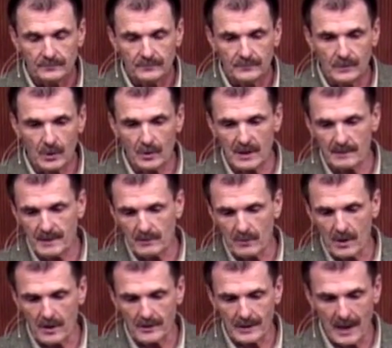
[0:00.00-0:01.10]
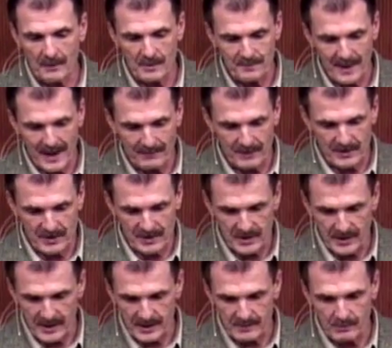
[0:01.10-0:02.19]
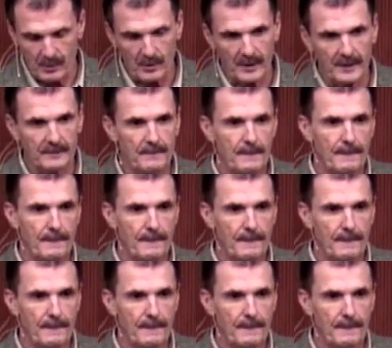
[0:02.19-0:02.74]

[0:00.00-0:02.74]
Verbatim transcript: Don't get me wrong now, I'm as Baptist as the next boy.